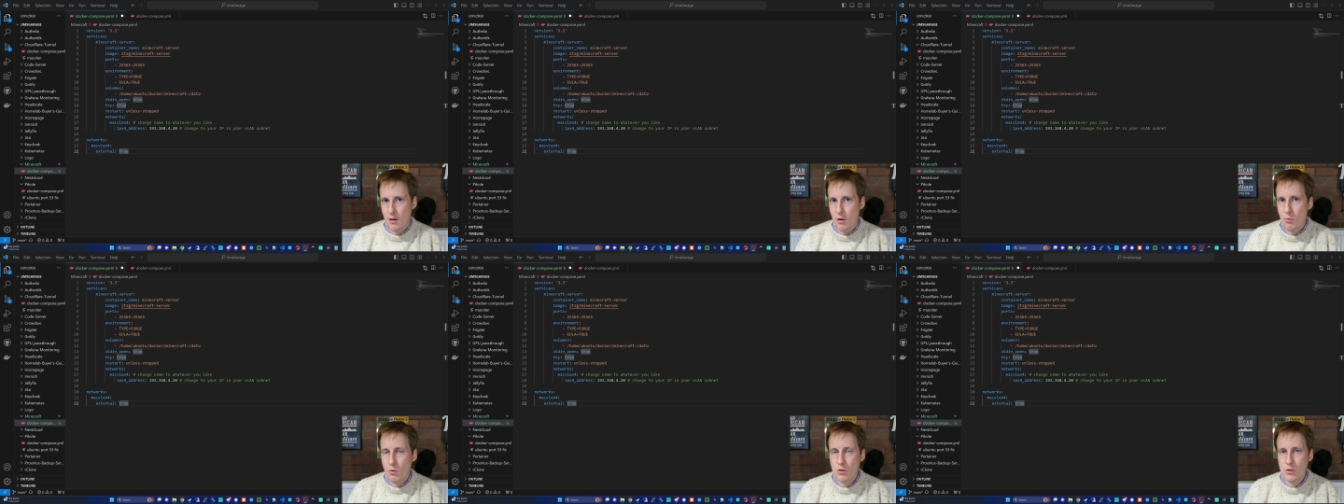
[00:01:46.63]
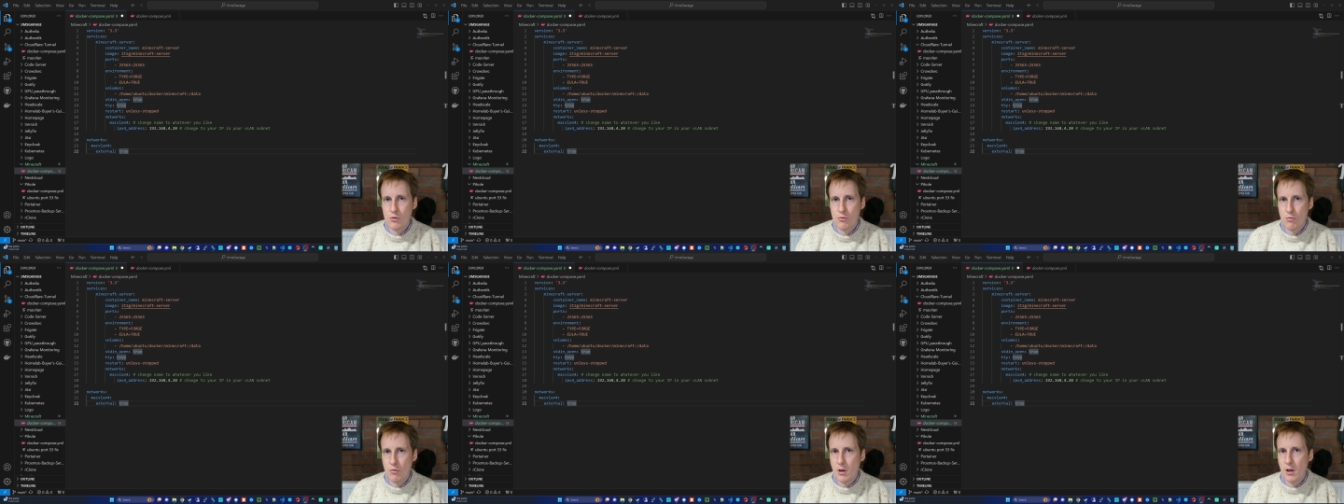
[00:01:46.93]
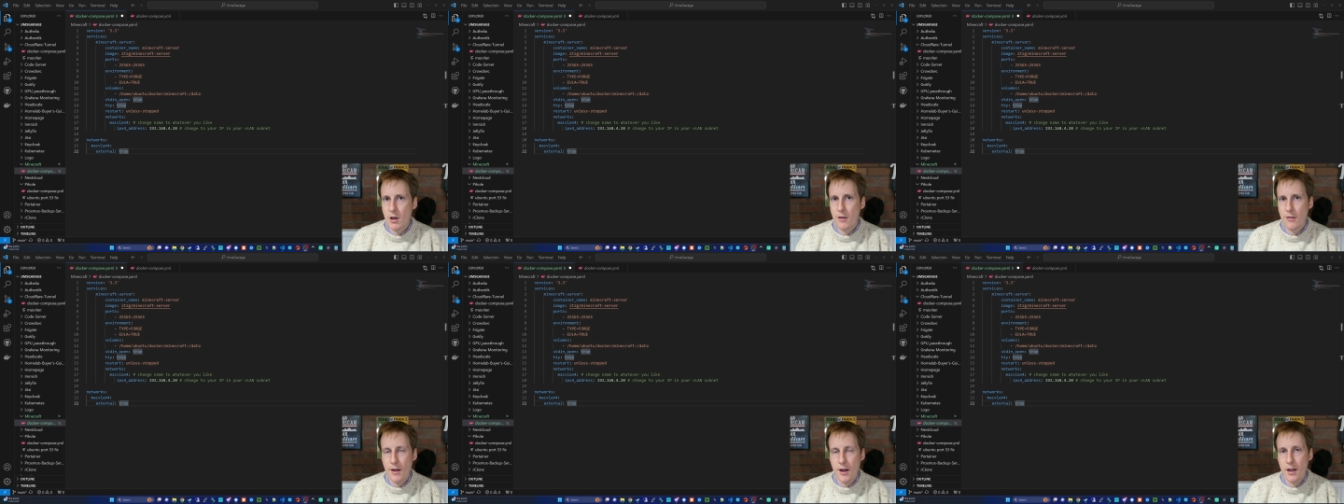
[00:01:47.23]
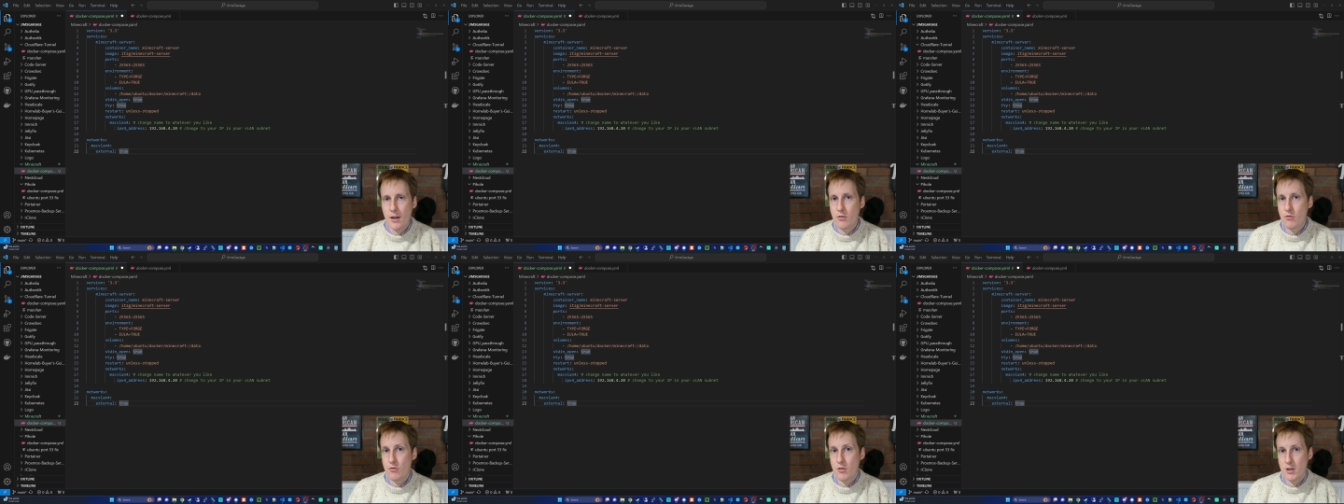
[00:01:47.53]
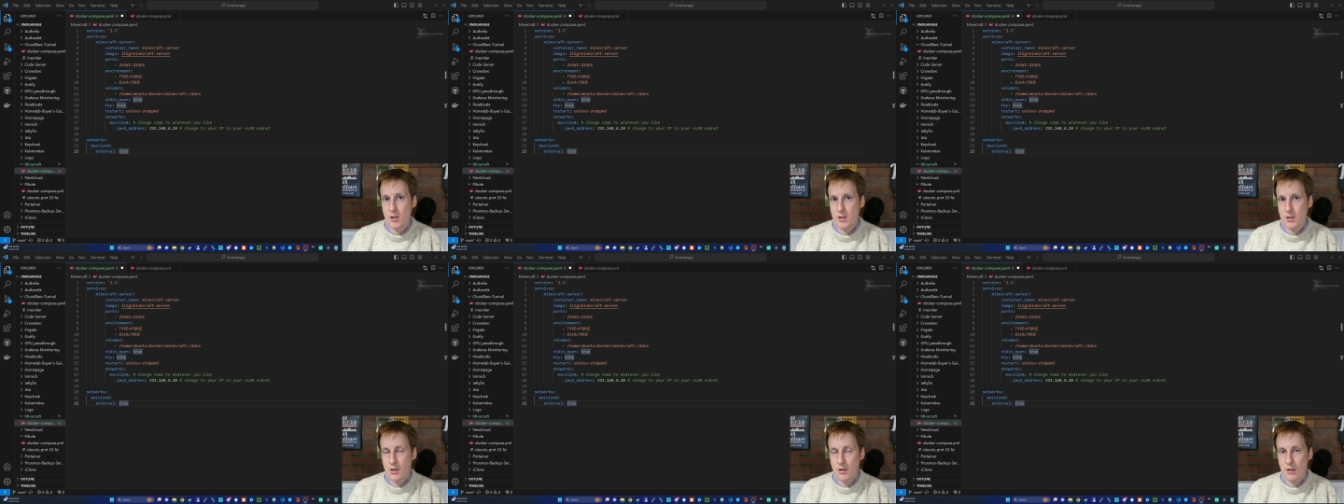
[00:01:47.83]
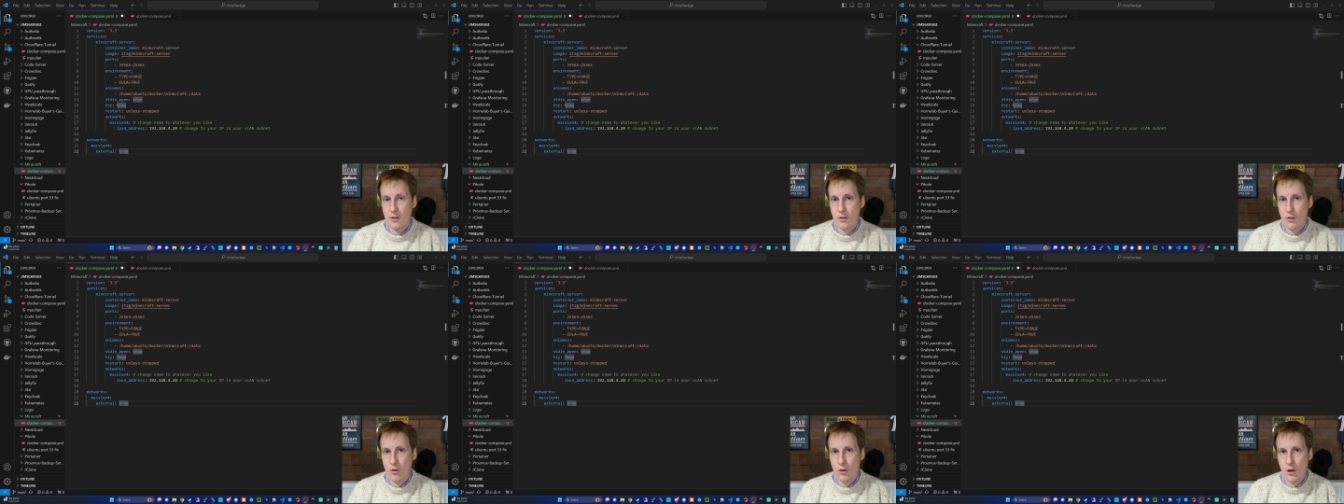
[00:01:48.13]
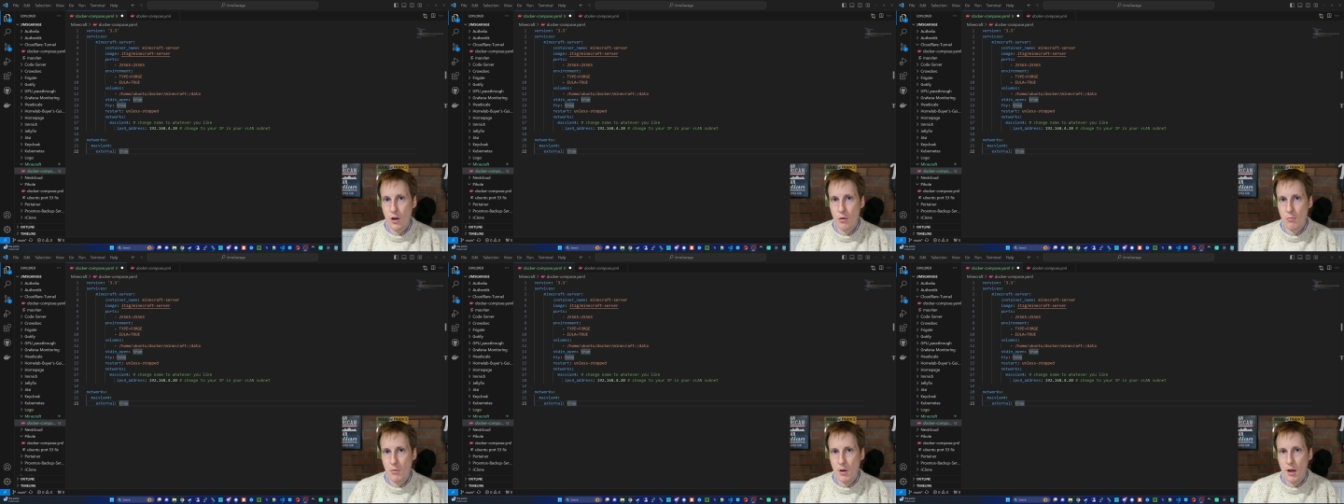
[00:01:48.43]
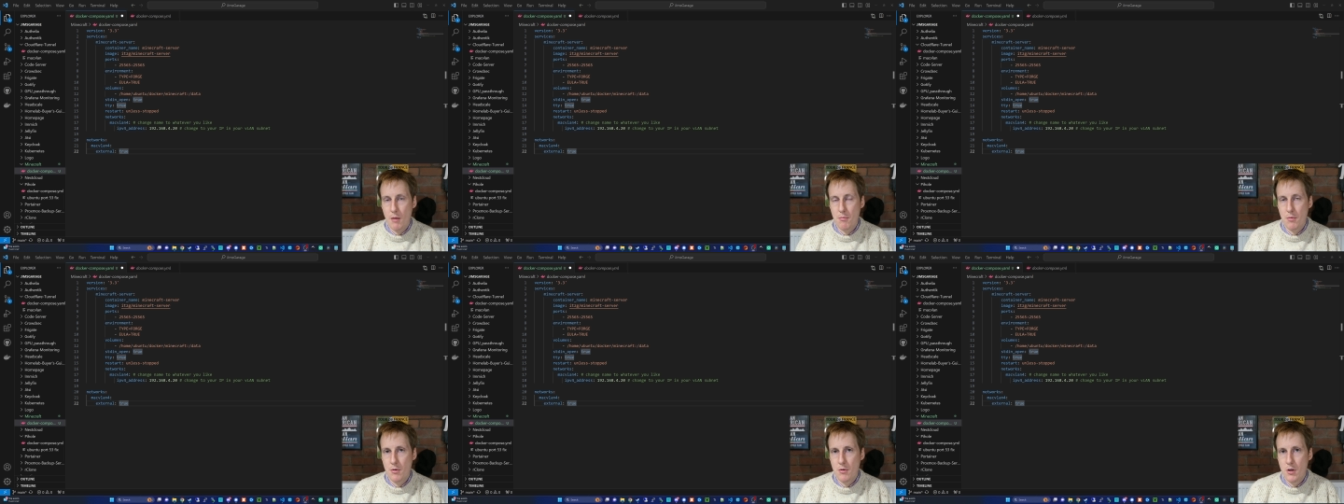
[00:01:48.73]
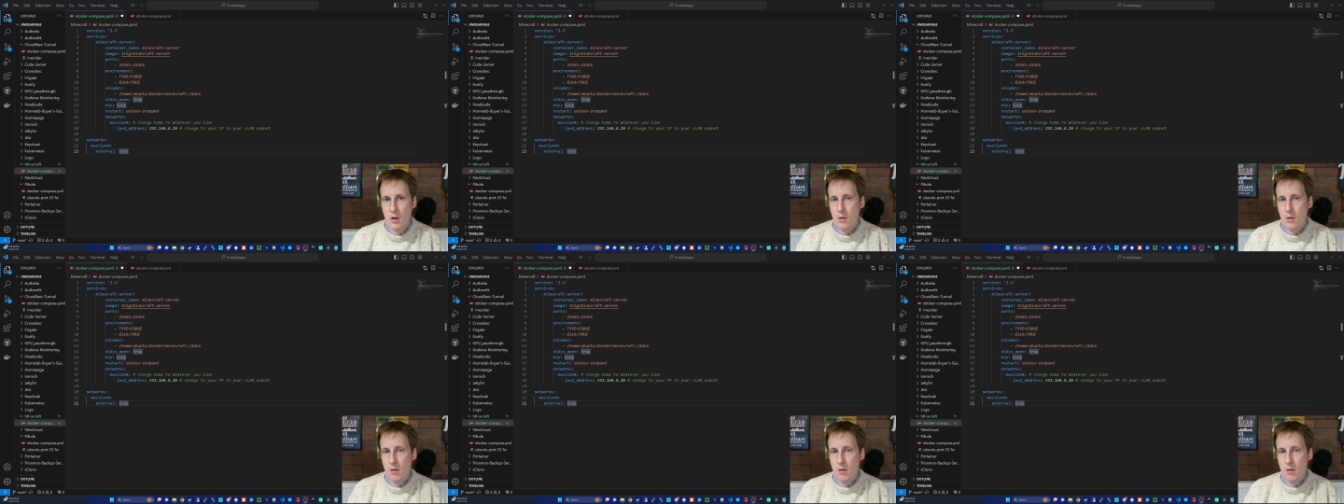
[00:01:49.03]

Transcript: no one's really that interested in your home lab.